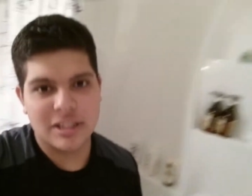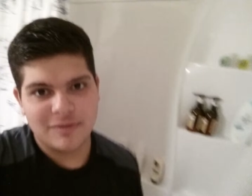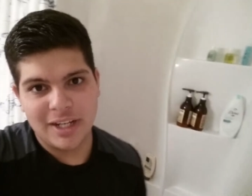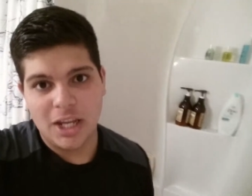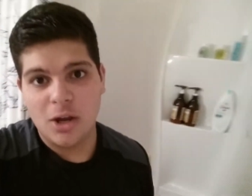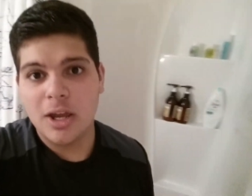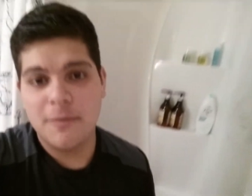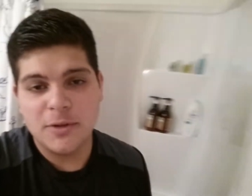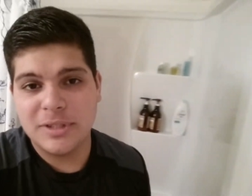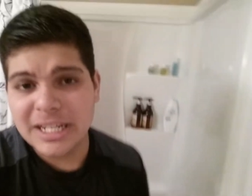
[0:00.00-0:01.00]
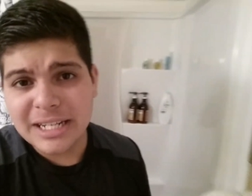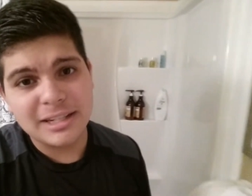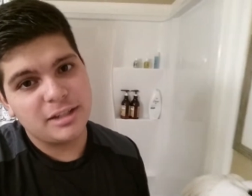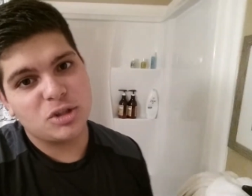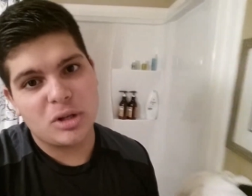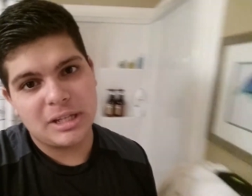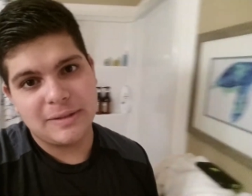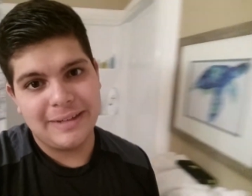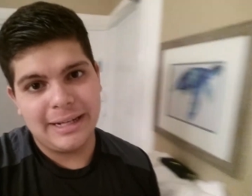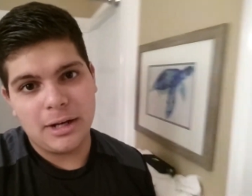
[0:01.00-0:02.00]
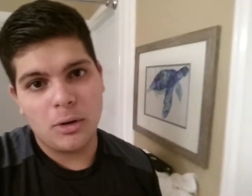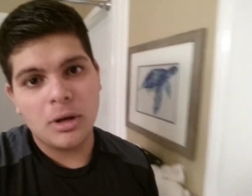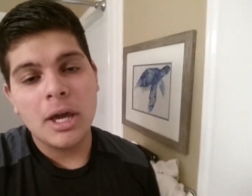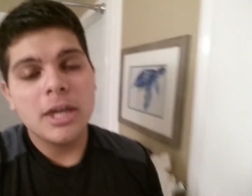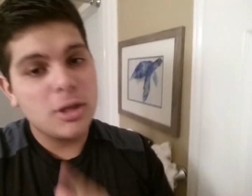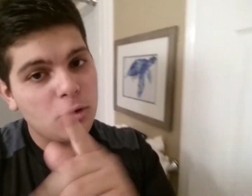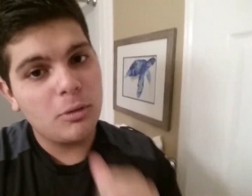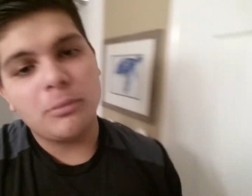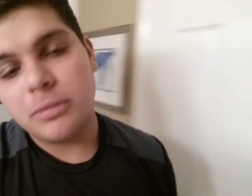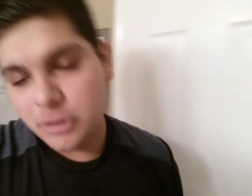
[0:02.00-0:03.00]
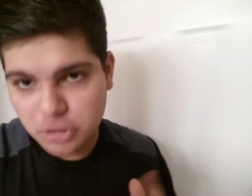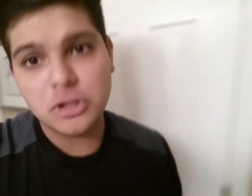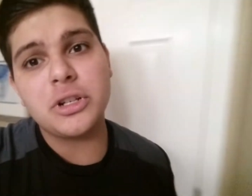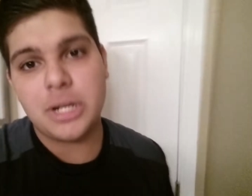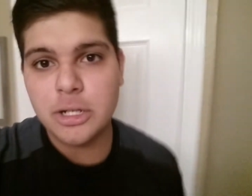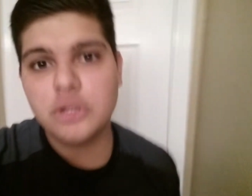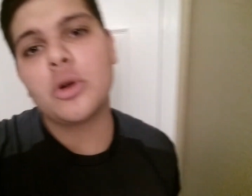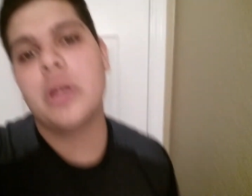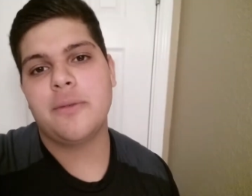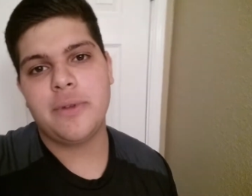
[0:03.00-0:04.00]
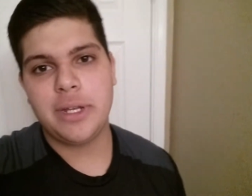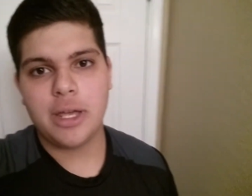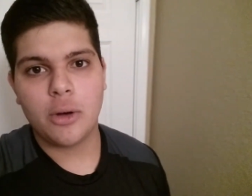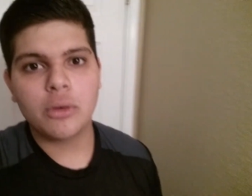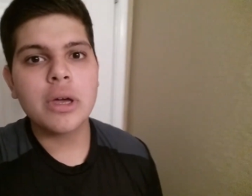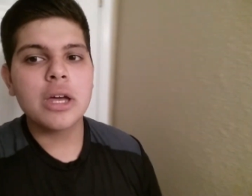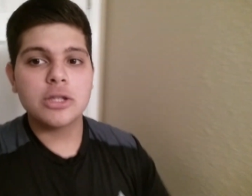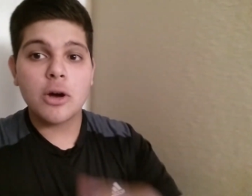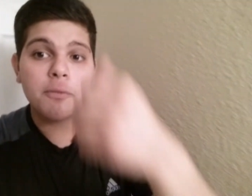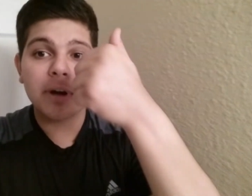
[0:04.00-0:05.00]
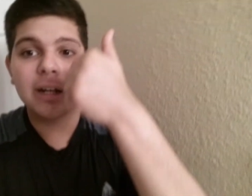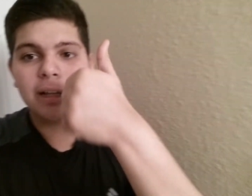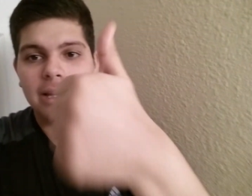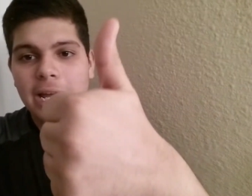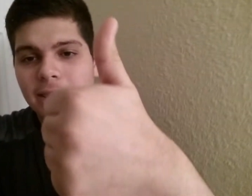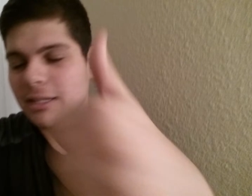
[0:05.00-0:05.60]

this video. If you didn't enjoy this video, you should enjoy the video. Don't forget to like